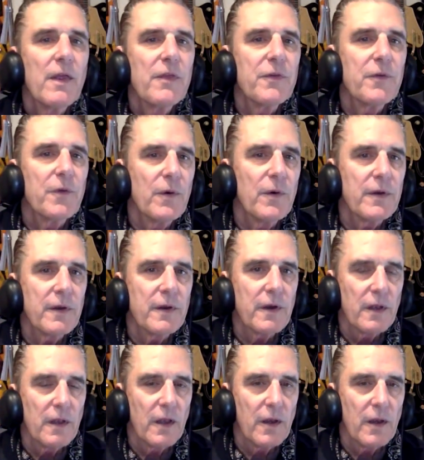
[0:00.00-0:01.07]
through it in
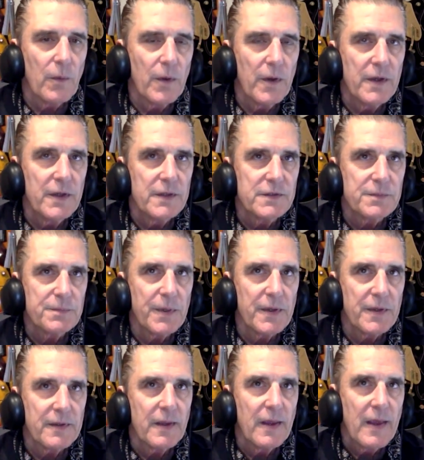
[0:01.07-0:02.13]
a lot of ways,
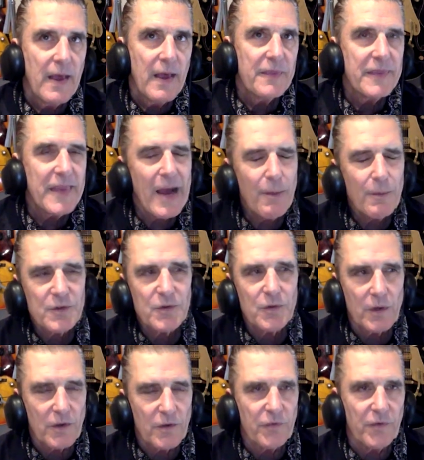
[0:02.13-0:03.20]
but that was
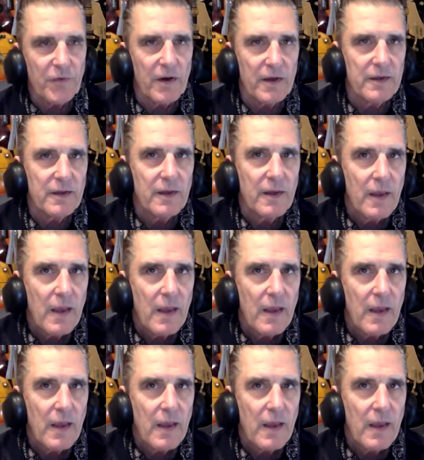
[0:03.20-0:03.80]
really fun.